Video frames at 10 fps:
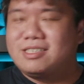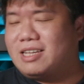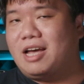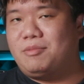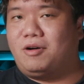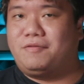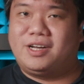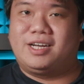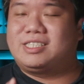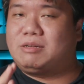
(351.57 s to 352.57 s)
type of
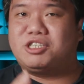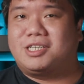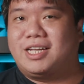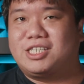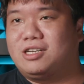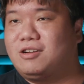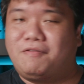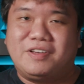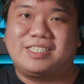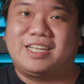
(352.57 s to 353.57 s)
uh, subject detection or
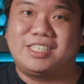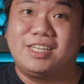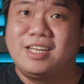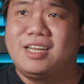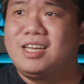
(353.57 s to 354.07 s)
face detection,